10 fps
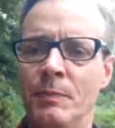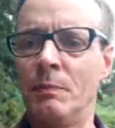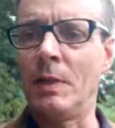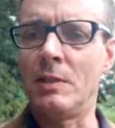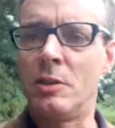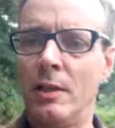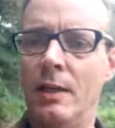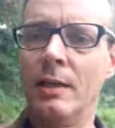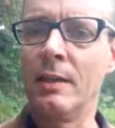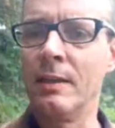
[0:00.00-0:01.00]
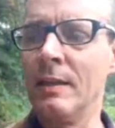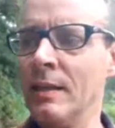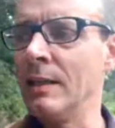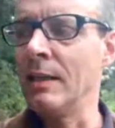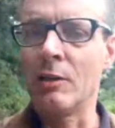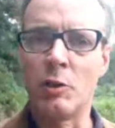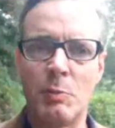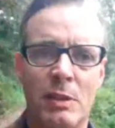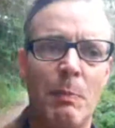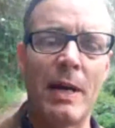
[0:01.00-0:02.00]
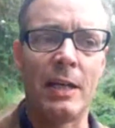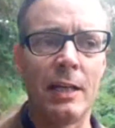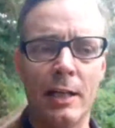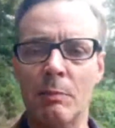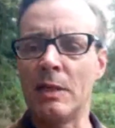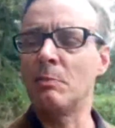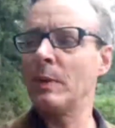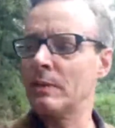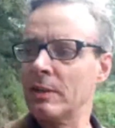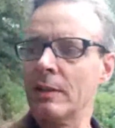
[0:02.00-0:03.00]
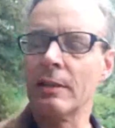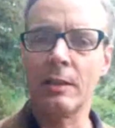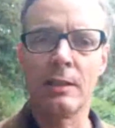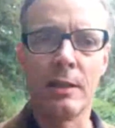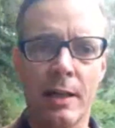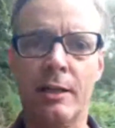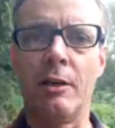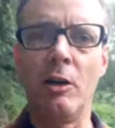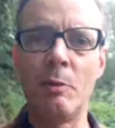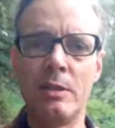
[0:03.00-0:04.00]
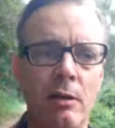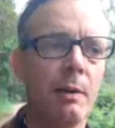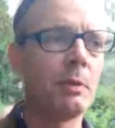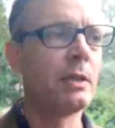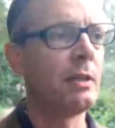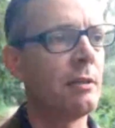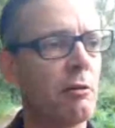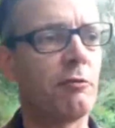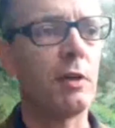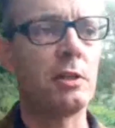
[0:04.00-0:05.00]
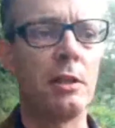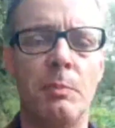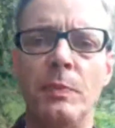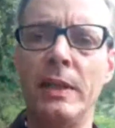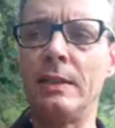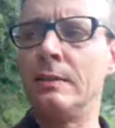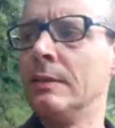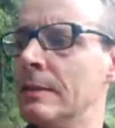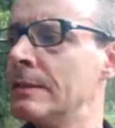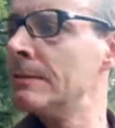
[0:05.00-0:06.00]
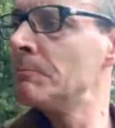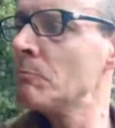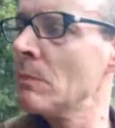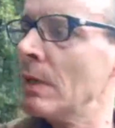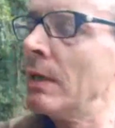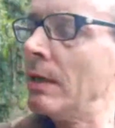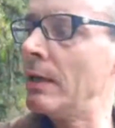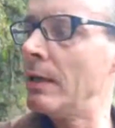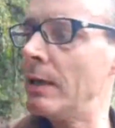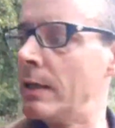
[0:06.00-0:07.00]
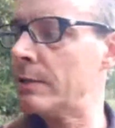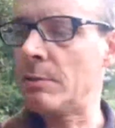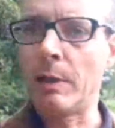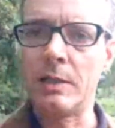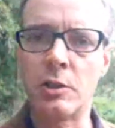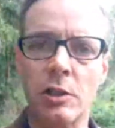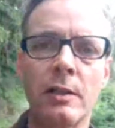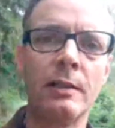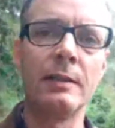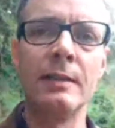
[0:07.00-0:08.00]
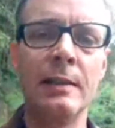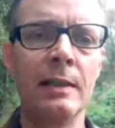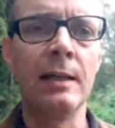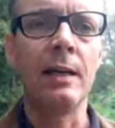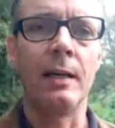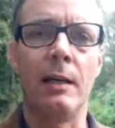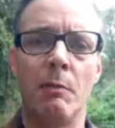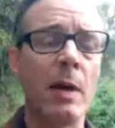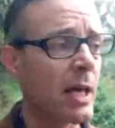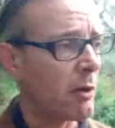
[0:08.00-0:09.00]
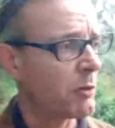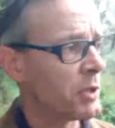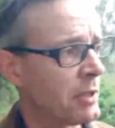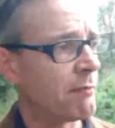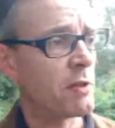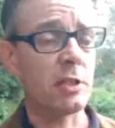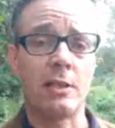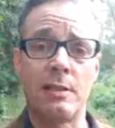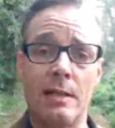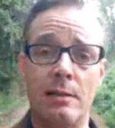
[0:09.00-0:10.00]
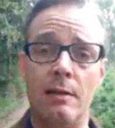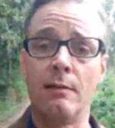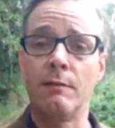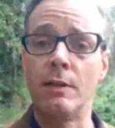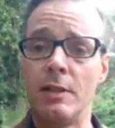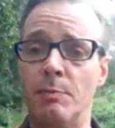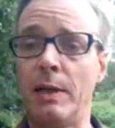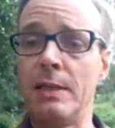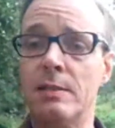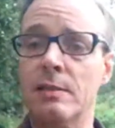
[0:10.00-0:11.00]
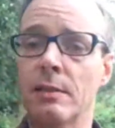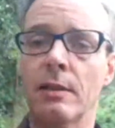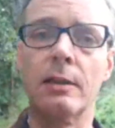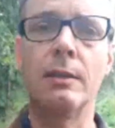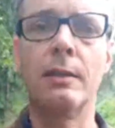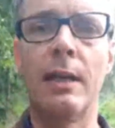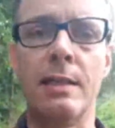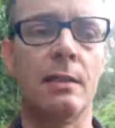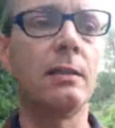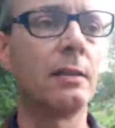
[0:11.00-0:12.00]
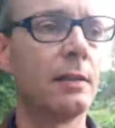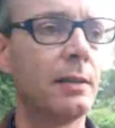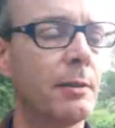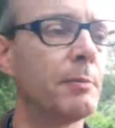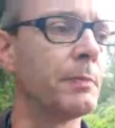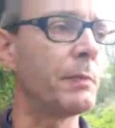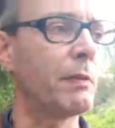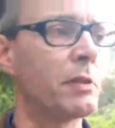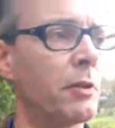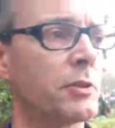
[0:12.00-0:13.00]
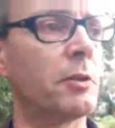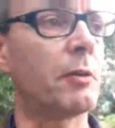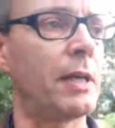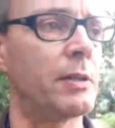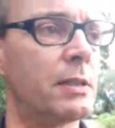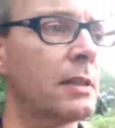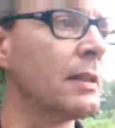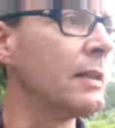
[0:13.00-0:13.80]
which caused me to panic a little bit, but I got home in time and got freshened up and eaten, had some lunch. May go to the visitors centre to this place later, if it's not too crowded.